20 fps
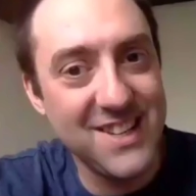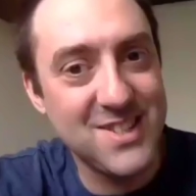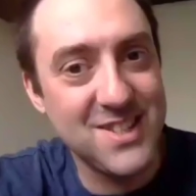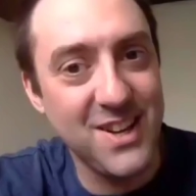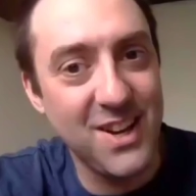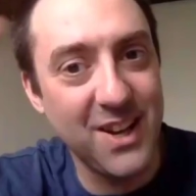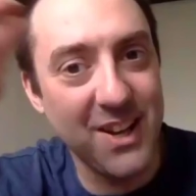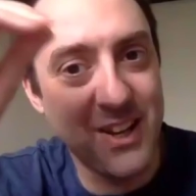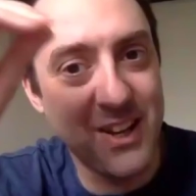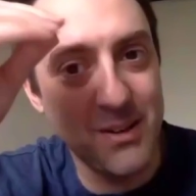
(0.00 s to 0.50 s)
make
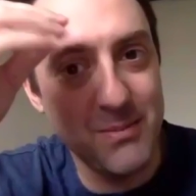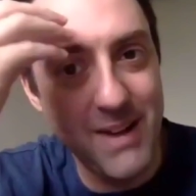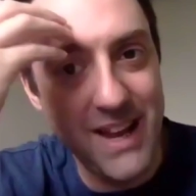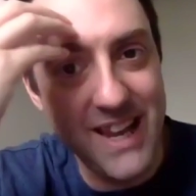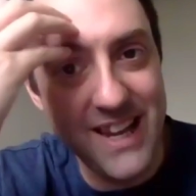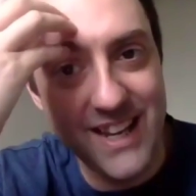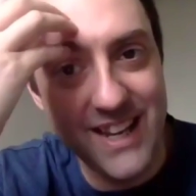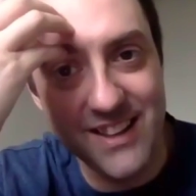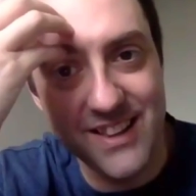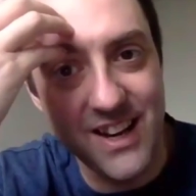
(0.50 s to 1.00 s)
this and I
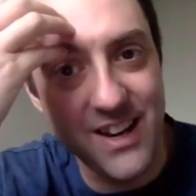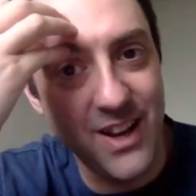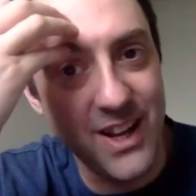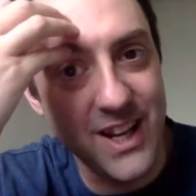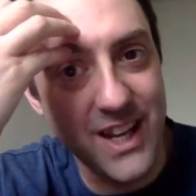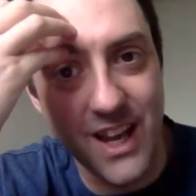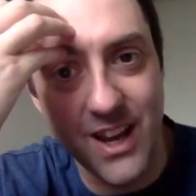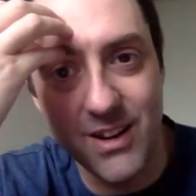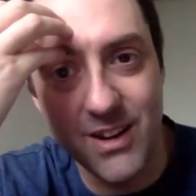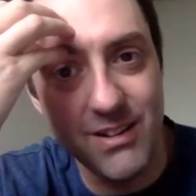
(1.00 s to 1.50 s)
can make, and
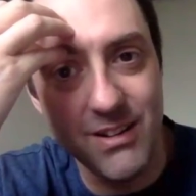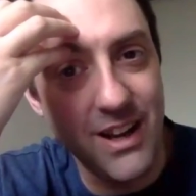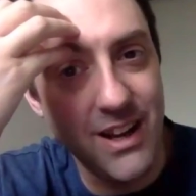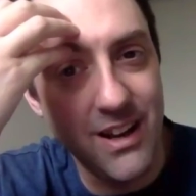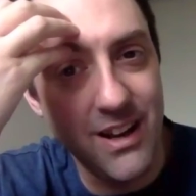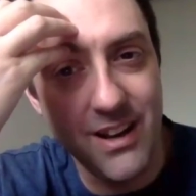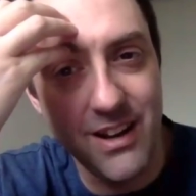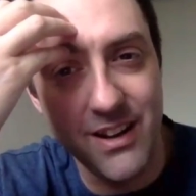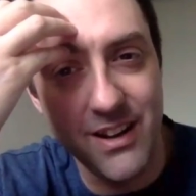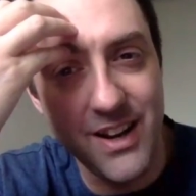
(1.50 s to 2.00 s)
then I
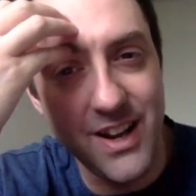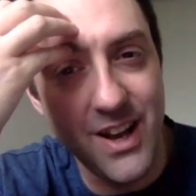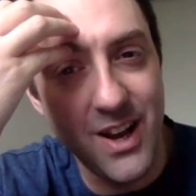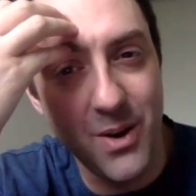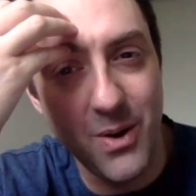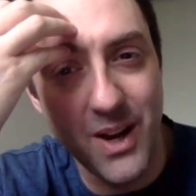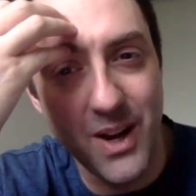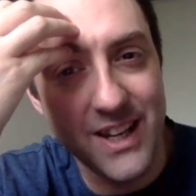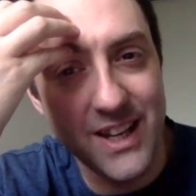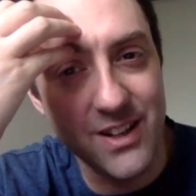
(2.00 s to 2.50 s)
go, oh
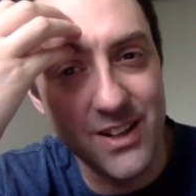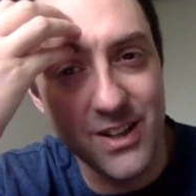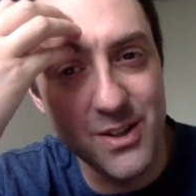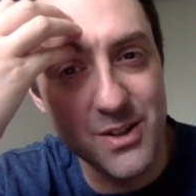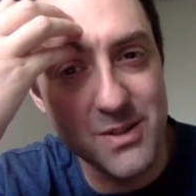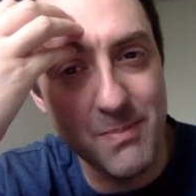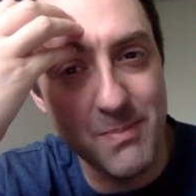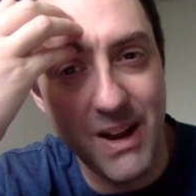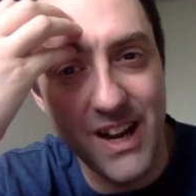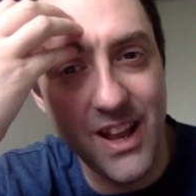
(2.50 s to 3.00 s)
no, I
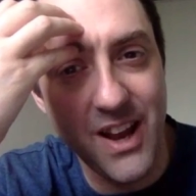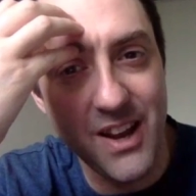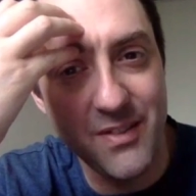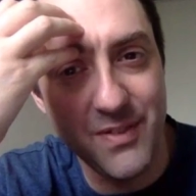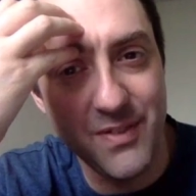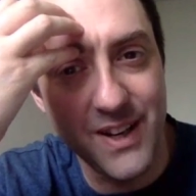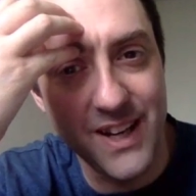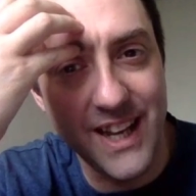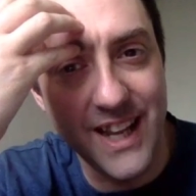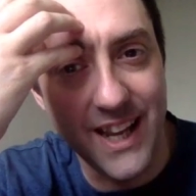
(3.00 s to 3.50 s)
could lose my
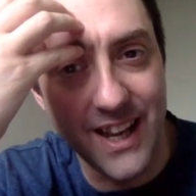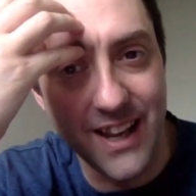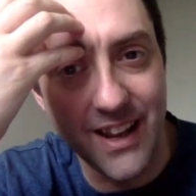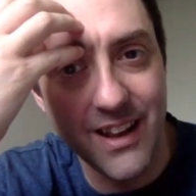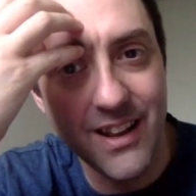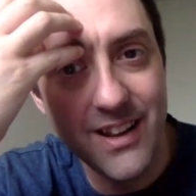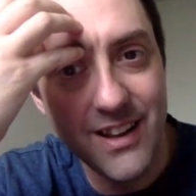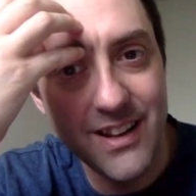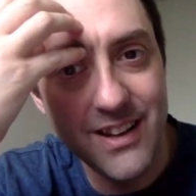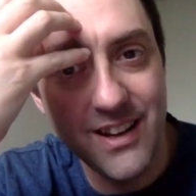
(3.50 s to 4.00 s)
life in
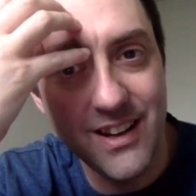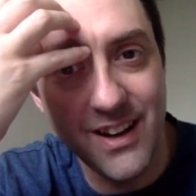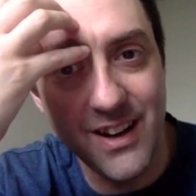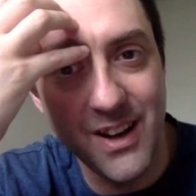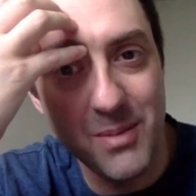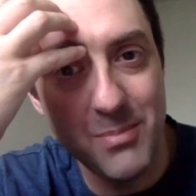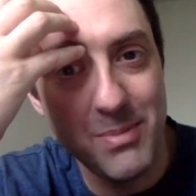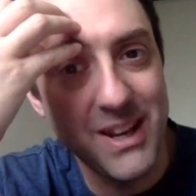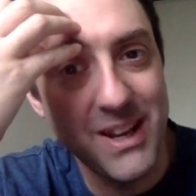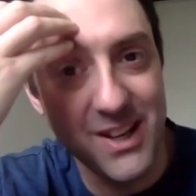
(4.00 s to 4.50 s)
here,
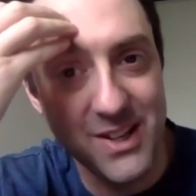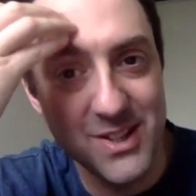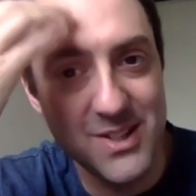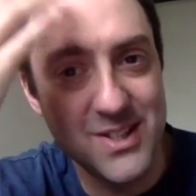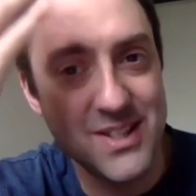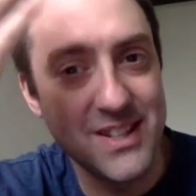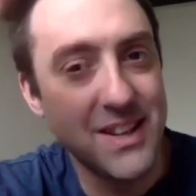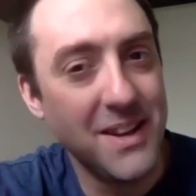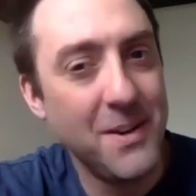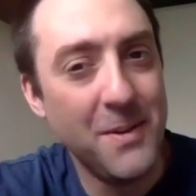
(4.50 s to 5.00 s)
you know,
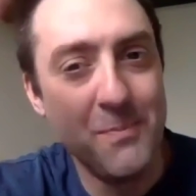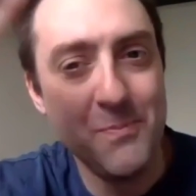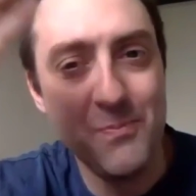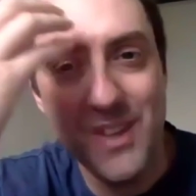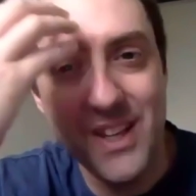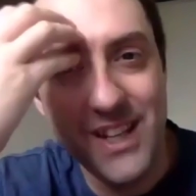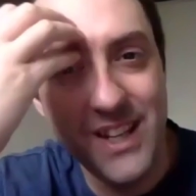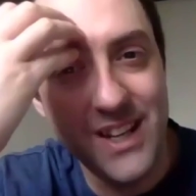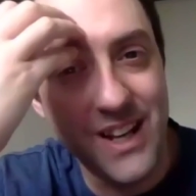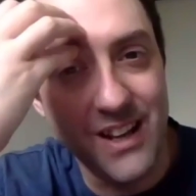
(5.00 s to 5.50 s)
because,
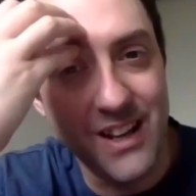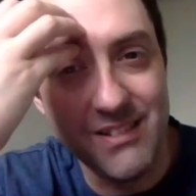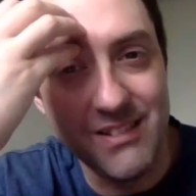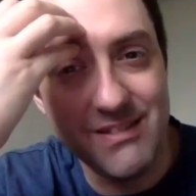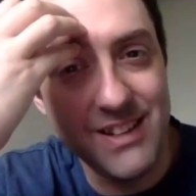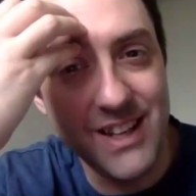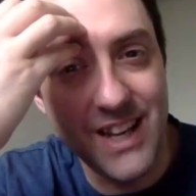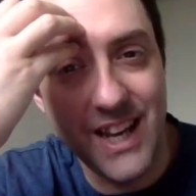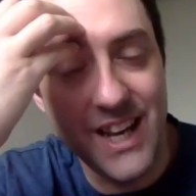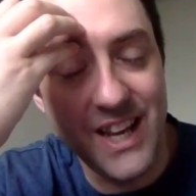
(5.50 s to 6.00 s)
you
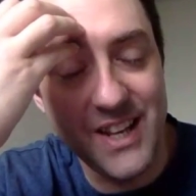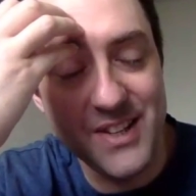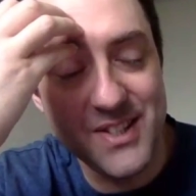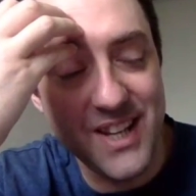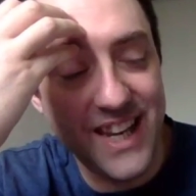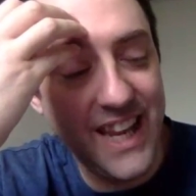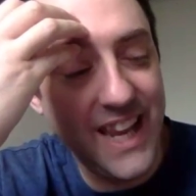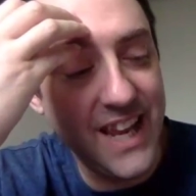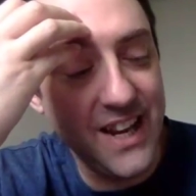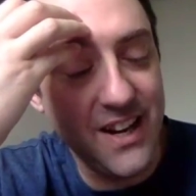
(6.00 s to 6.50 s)
know,
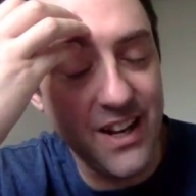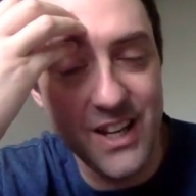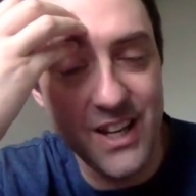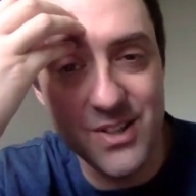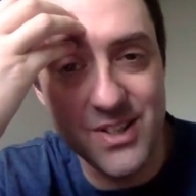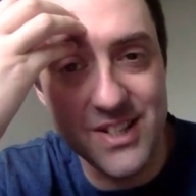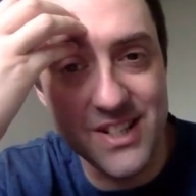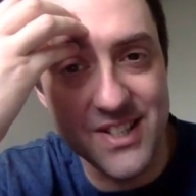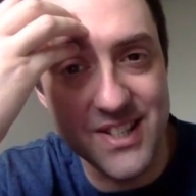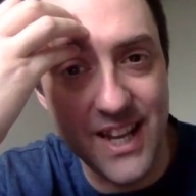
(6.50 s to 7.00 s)
as a
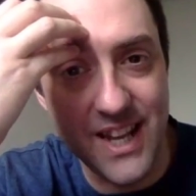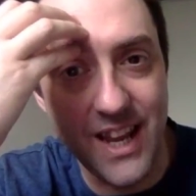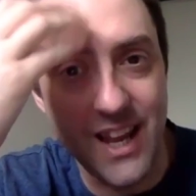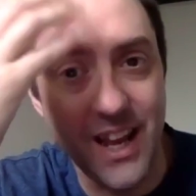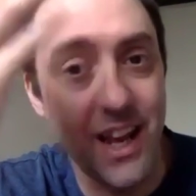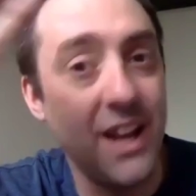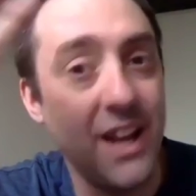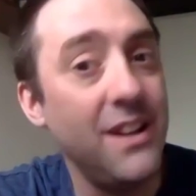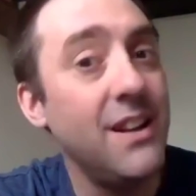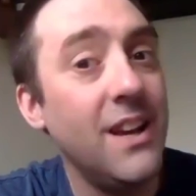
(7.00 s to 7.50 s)
kid, I used to
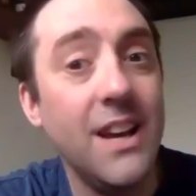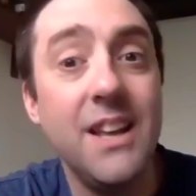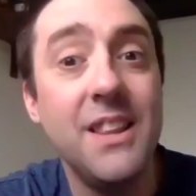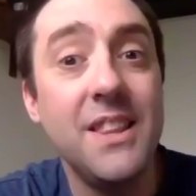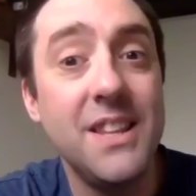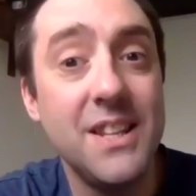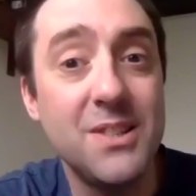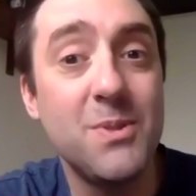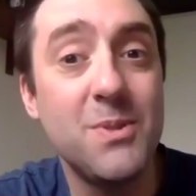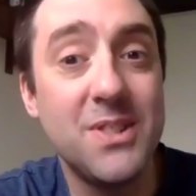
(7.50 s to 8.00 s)
sit,
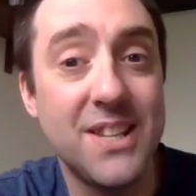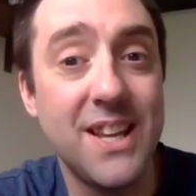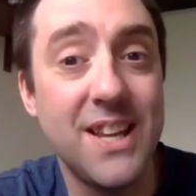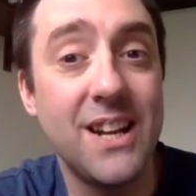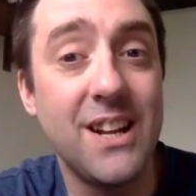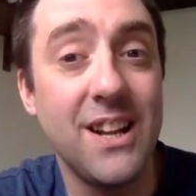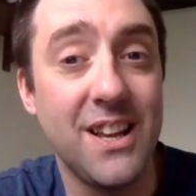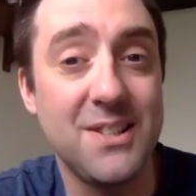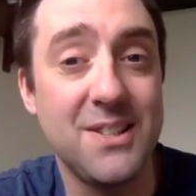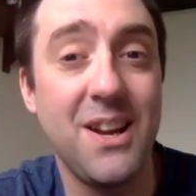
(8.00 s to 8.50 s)
and this
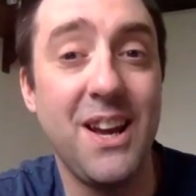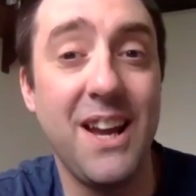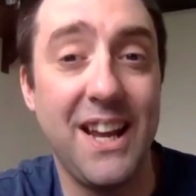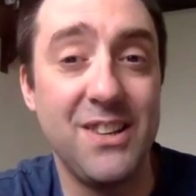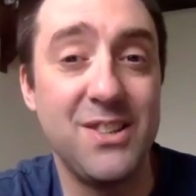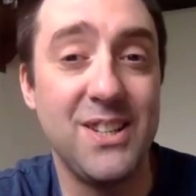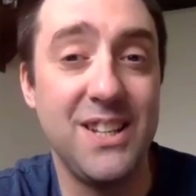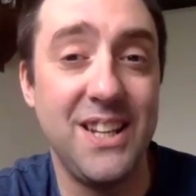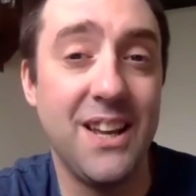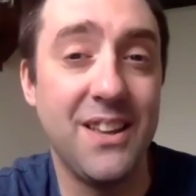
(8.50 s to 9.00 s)
was said
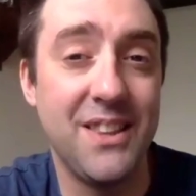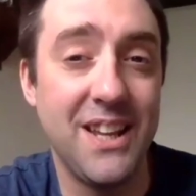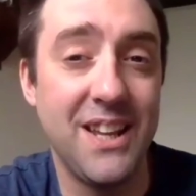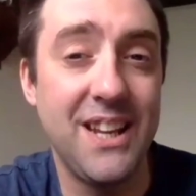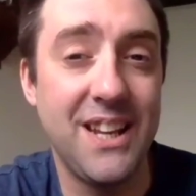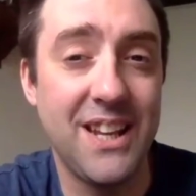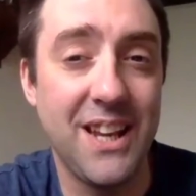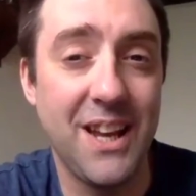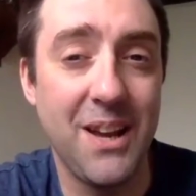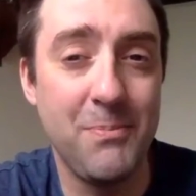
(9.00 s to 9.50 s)
last night,
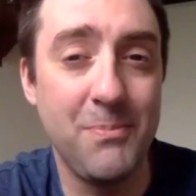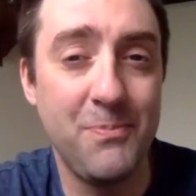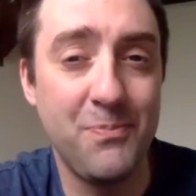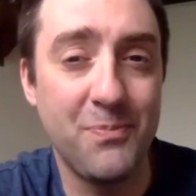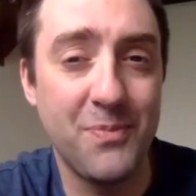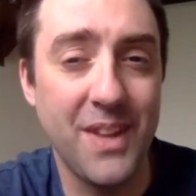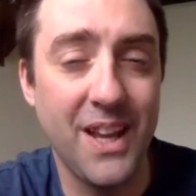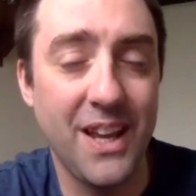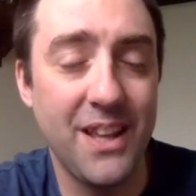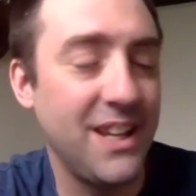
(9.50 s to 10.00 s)
actually. I think
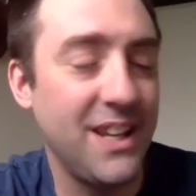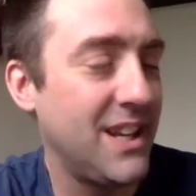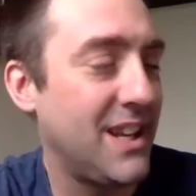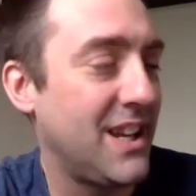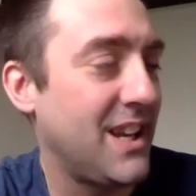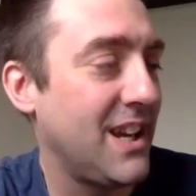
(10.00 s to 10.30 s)
some